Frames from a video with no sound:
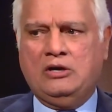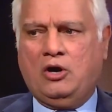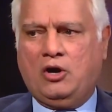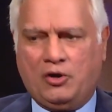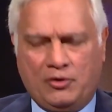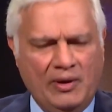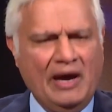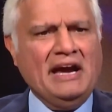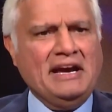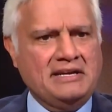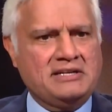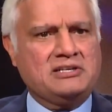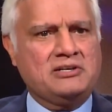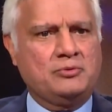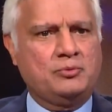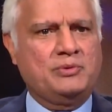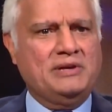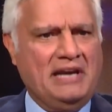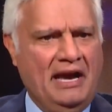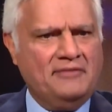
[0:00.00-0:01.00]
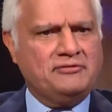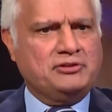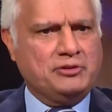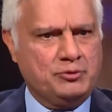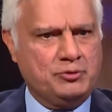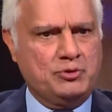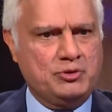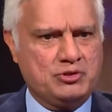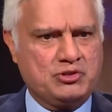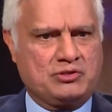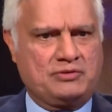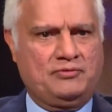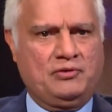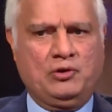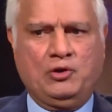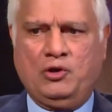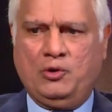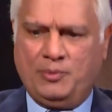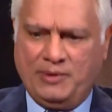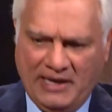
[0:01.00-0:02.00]
All right, we have the roots of
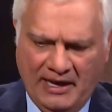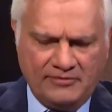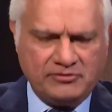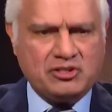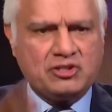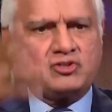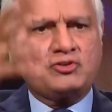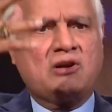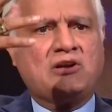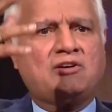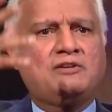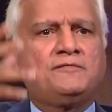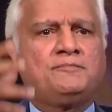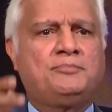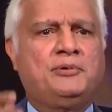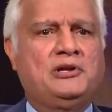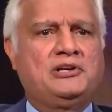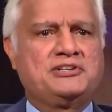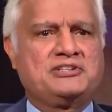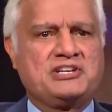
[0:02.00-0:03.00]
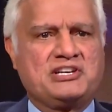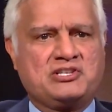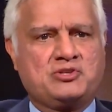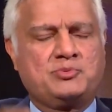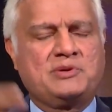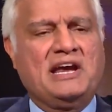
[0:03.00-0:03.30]
law. We have the trunk of politics.